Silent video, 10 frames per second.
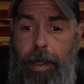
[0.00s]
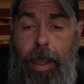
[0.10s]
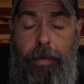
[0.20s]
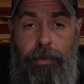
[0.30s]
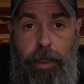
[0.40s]

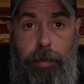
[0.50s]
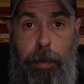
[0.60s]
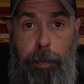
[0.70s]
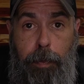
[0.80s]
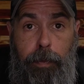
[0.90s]
I've seen
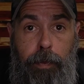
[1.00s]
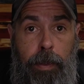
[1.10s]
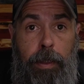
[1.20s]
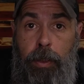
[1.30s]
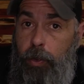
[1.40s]
people
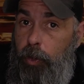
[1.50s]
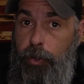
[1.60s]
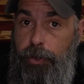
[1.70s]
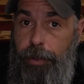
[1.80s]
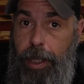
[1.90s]

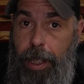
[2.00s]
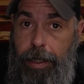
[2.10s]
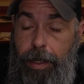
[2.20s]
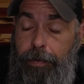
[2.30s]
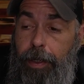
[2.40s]
lose their can
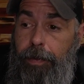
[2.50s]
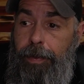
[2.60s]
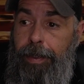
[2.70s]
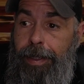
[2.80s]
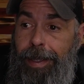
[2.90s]
down there
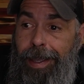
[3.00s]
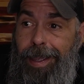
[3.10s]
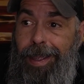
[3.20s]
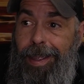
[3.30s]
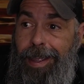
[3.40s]

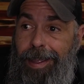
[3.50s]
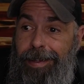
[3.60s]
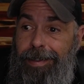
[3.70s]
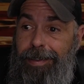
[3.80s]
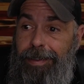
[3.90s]
and